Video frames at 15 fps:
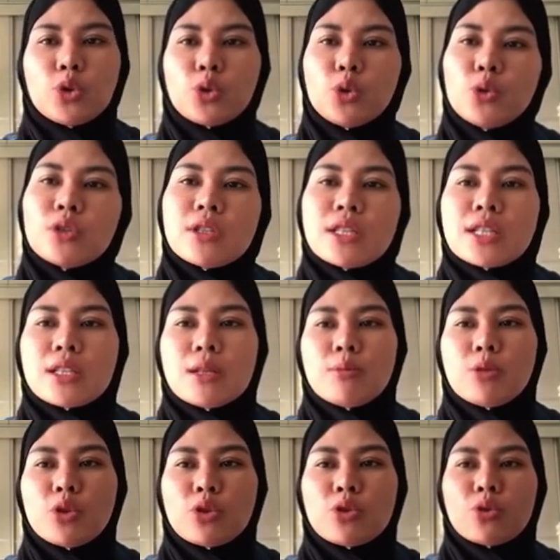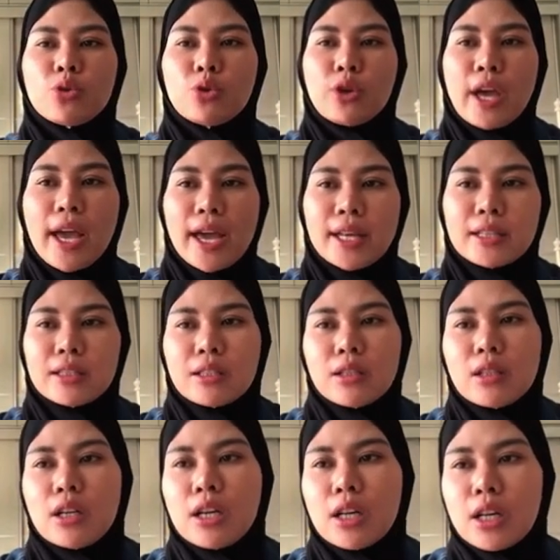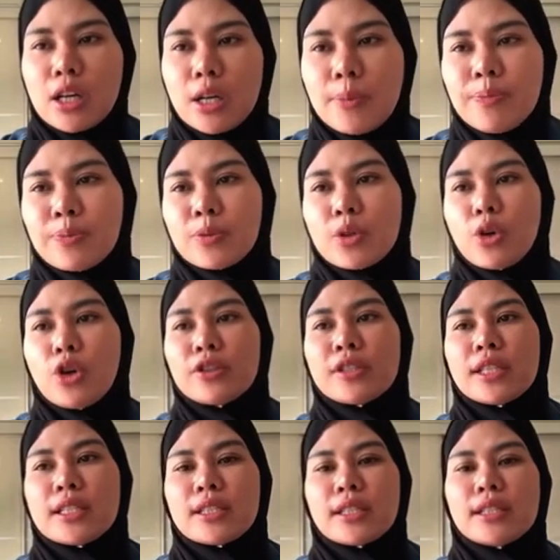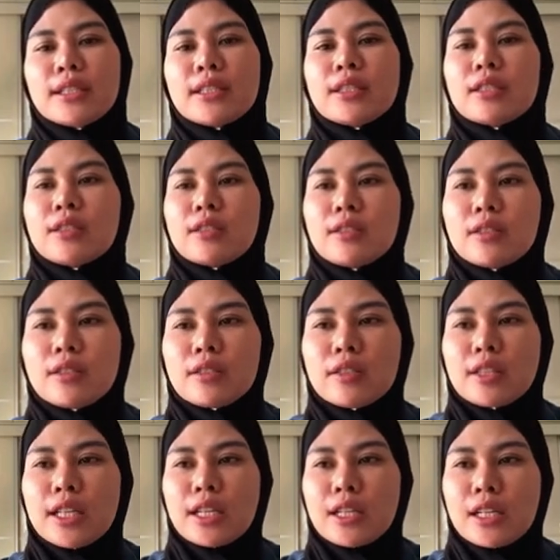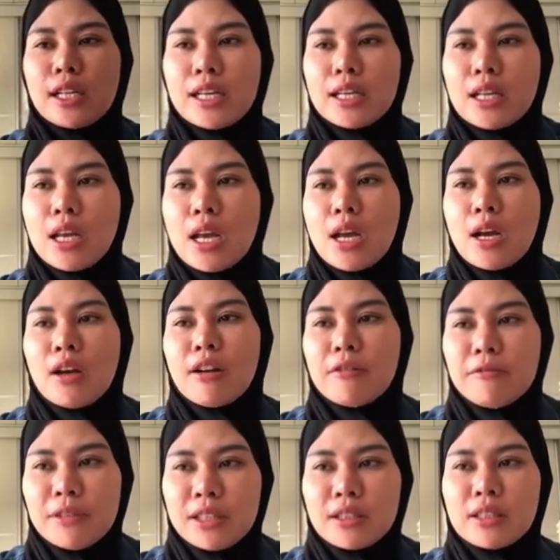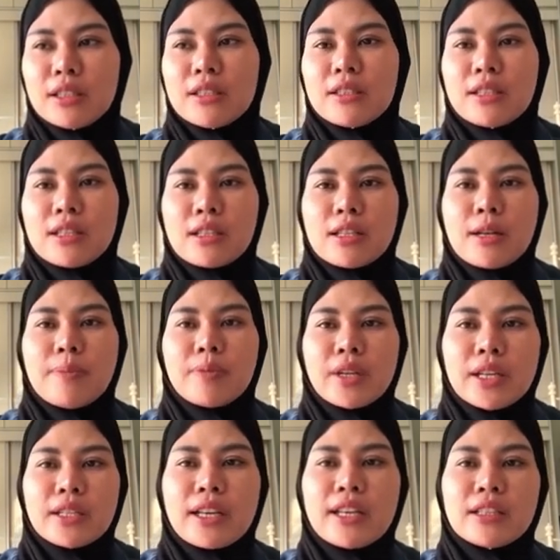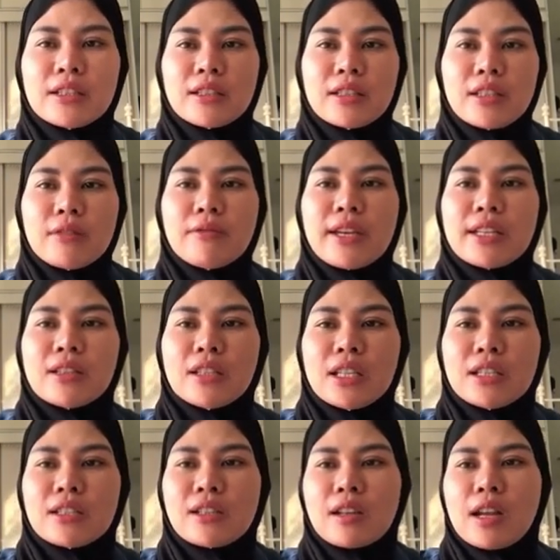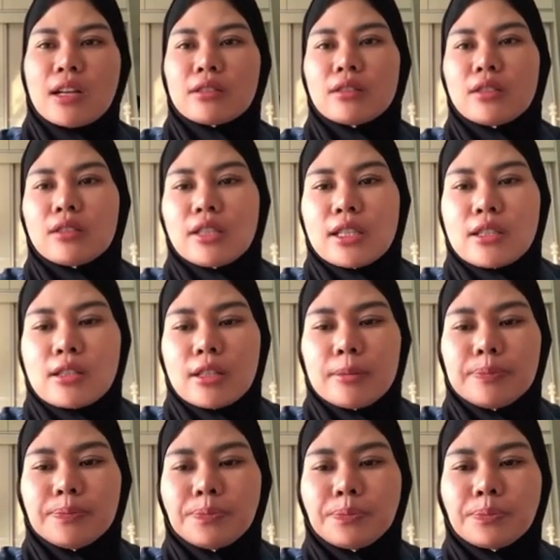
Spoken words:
2 systems used to add oxygen: trickling filter system and activated sludge system.